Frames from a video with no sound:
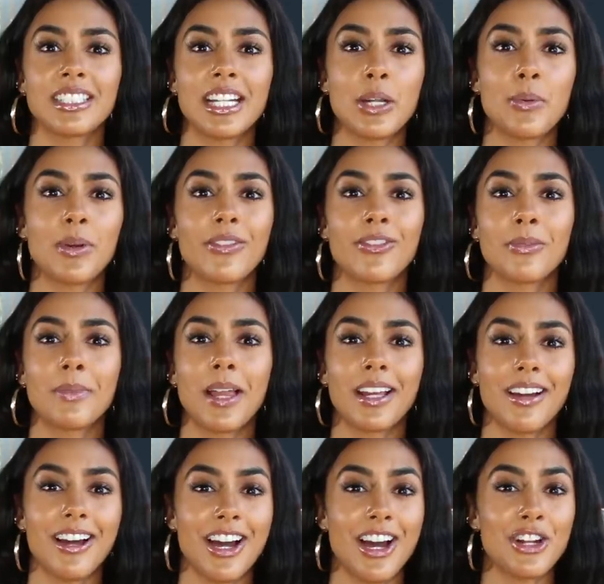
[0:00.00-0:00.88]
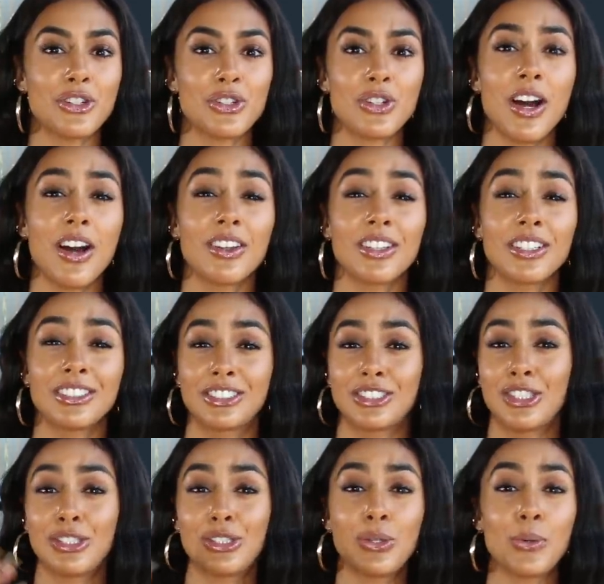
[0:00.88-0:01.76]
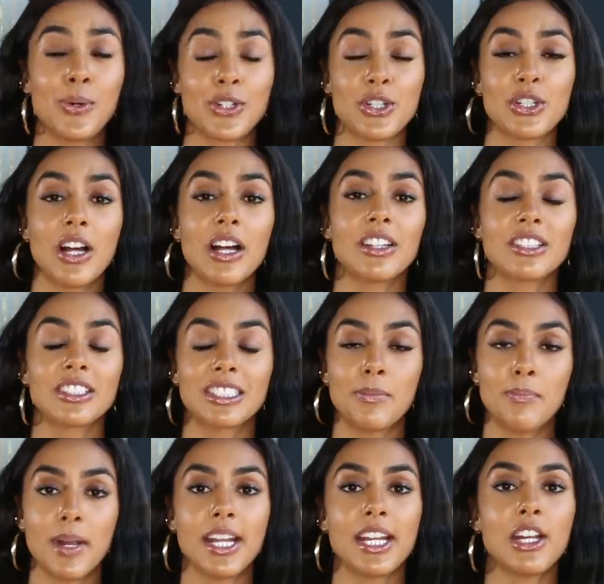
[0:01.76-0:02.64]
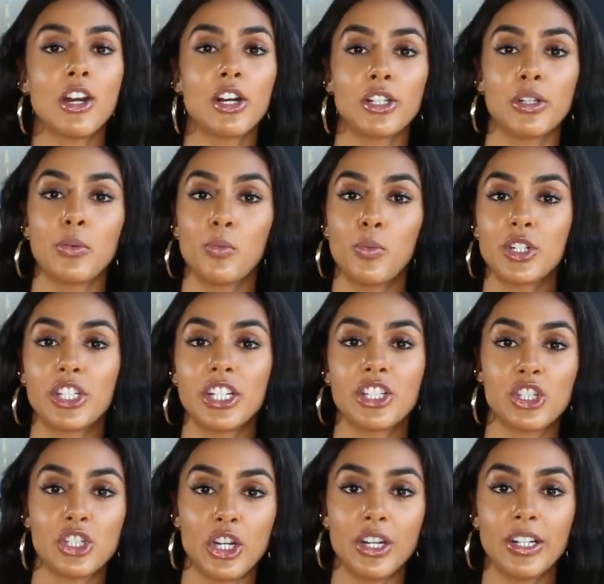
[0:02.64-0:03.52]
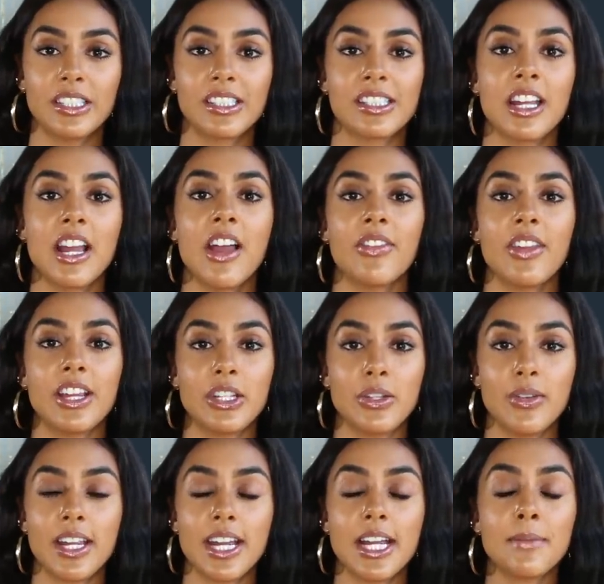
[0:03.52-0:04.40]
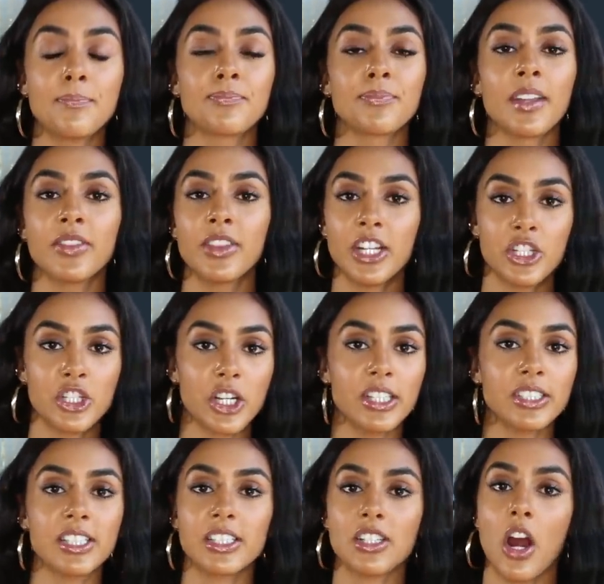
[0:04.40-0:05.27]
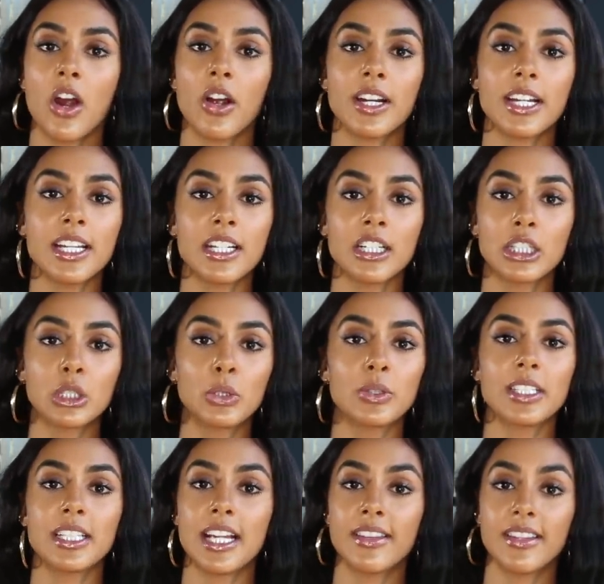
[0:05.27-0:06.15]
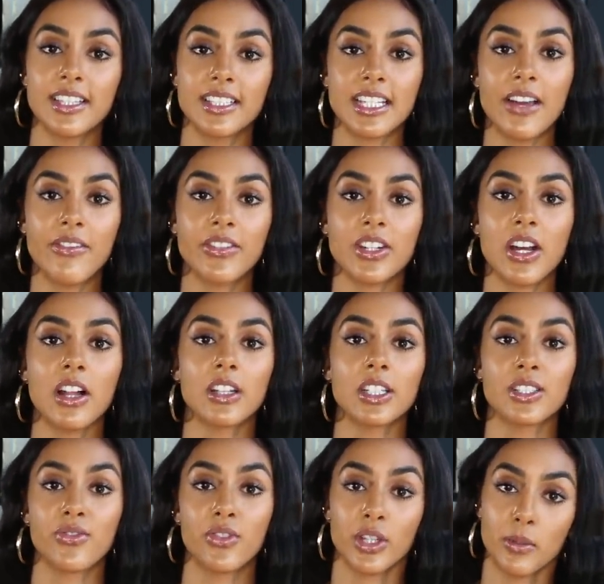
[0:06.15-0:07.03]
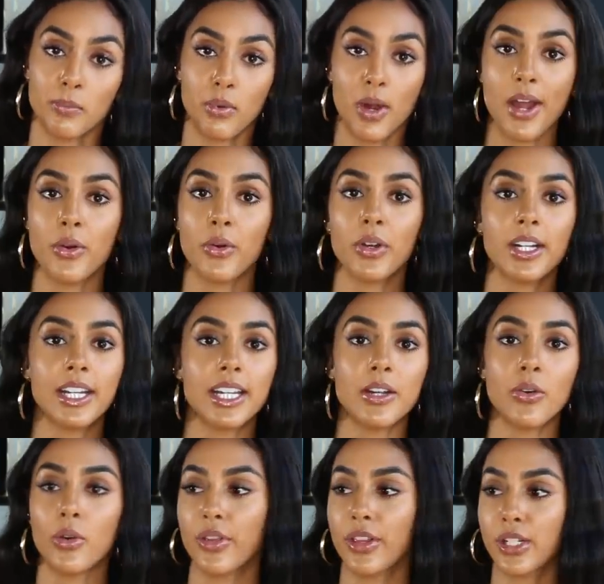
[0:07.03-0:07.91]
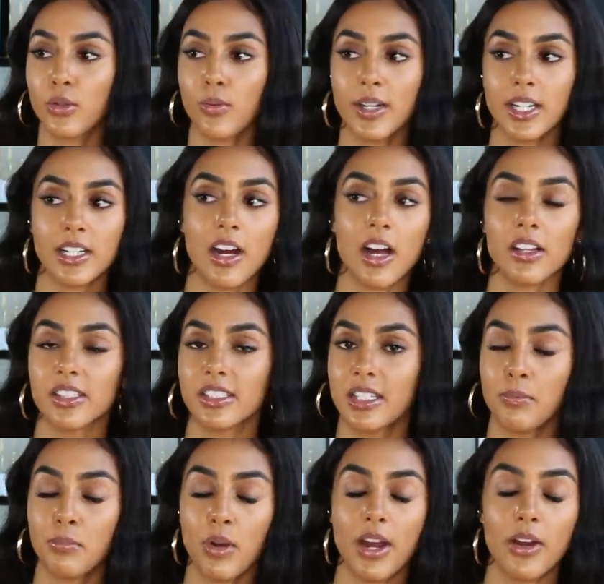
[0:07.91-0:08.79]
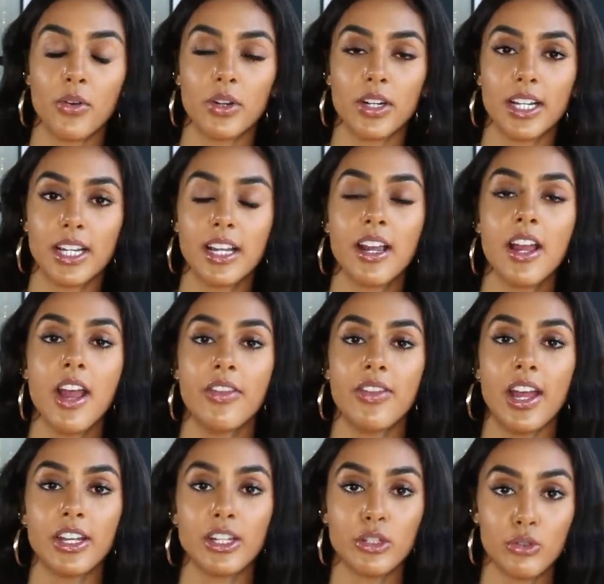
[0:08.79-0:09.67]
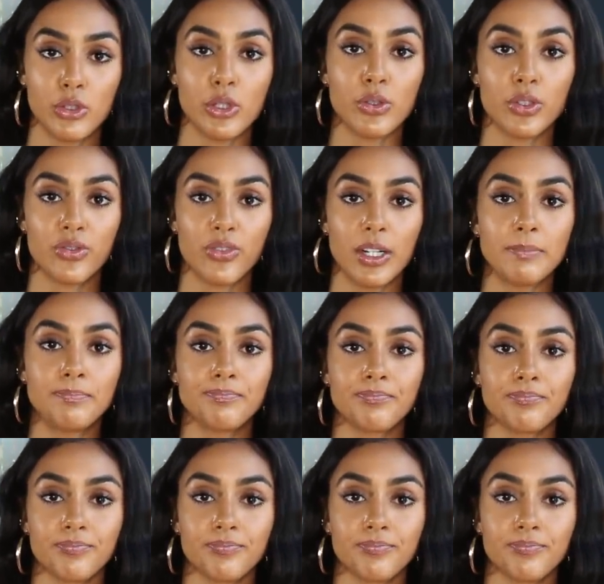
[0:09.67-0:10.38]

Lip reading: is anywhere from like $100 to $200 depending on which insurance that you get. The insurance is already included in the $7 for the priority or the $20 in priority that you choose from.